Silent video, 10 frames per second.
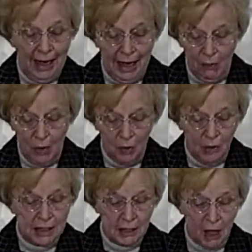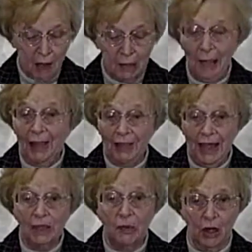Now, we're going to talk about
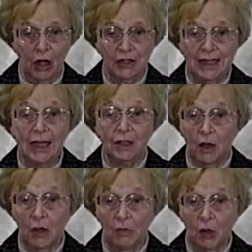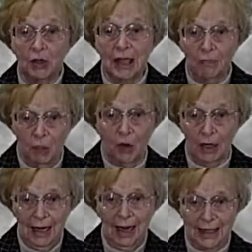these because these are the most
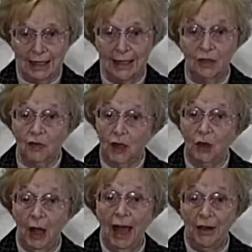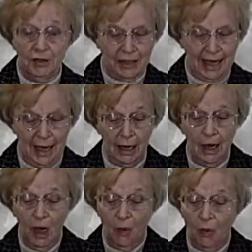important lessons for you to understand
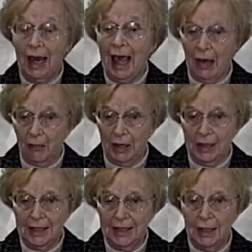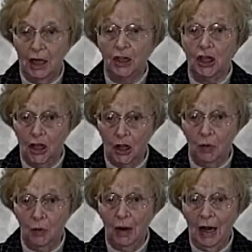what happens to
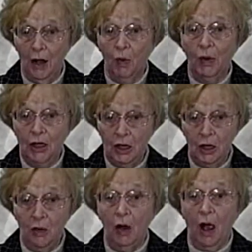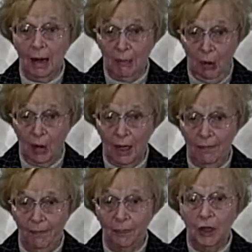you when you are born.
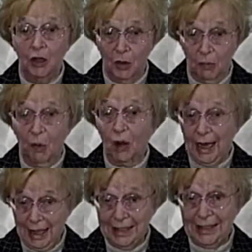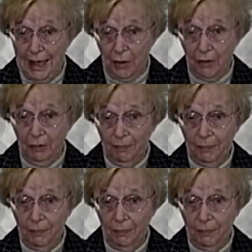You were born a sinner.